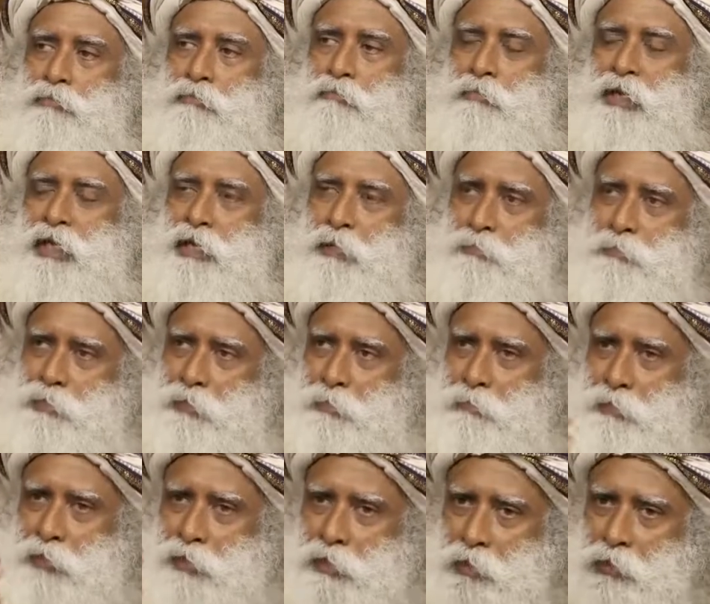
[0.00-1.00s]
make up
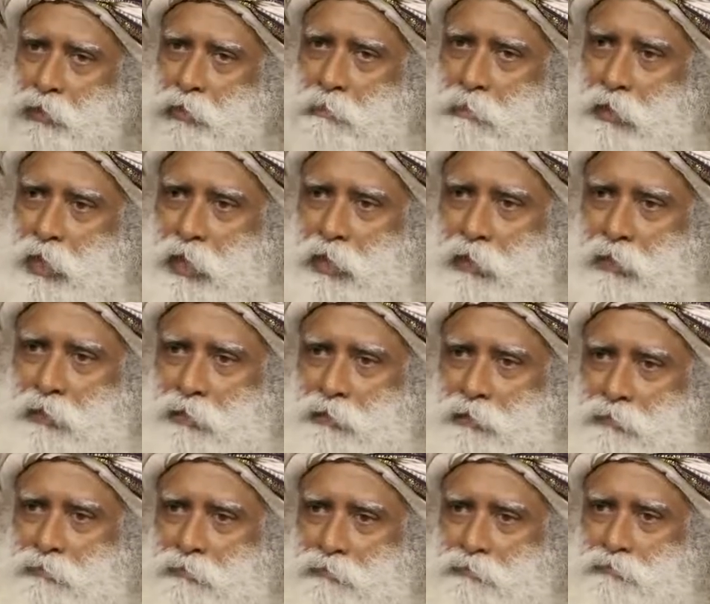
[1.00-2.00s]
something in your mind
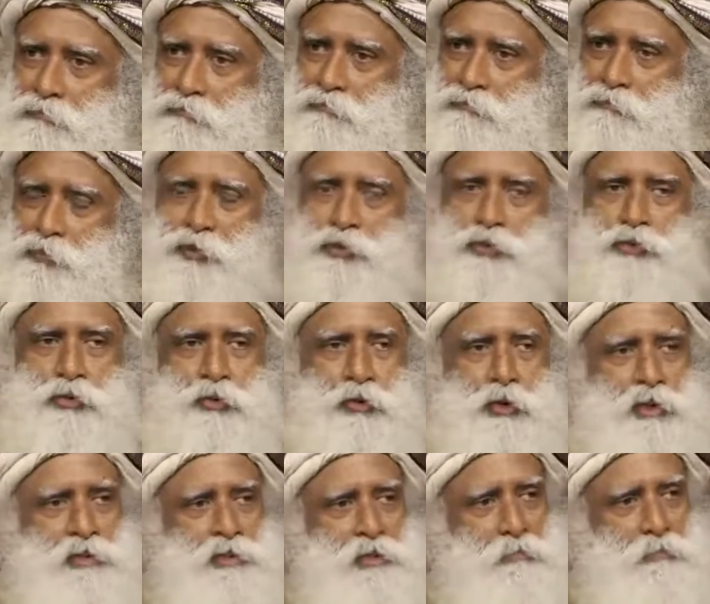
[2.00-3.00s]
which you
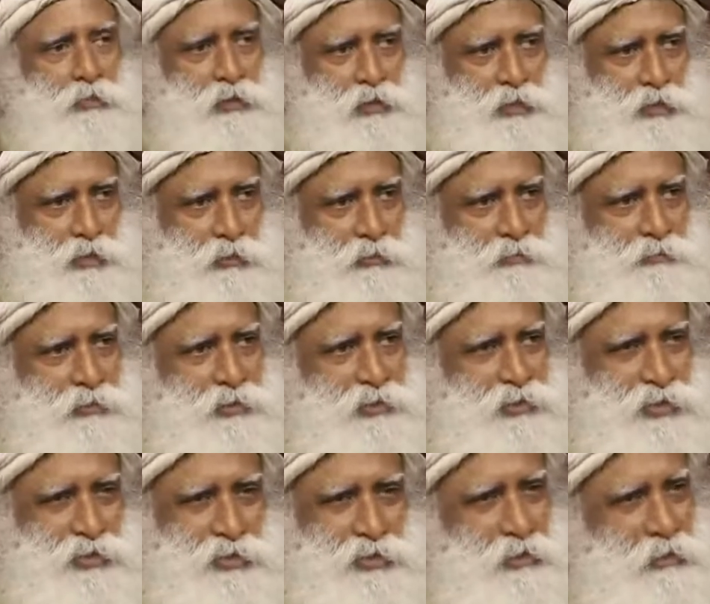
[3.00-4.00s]
call as ambition,
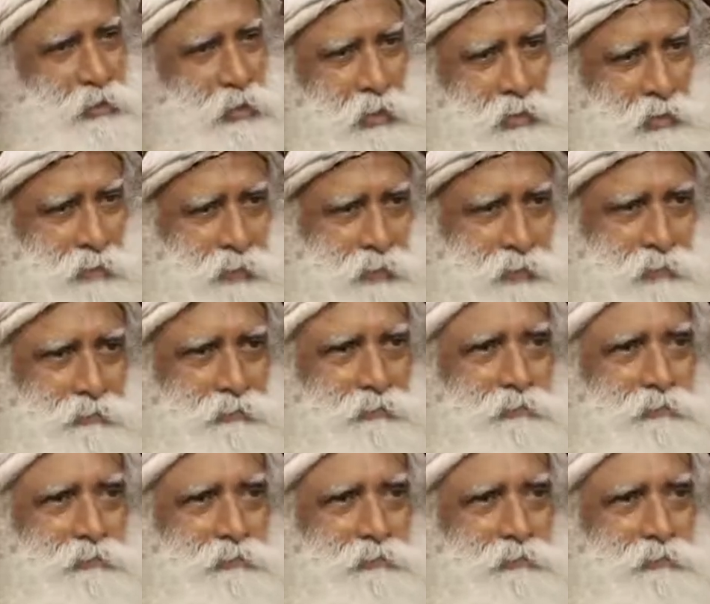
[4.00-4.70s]
it's just a thought.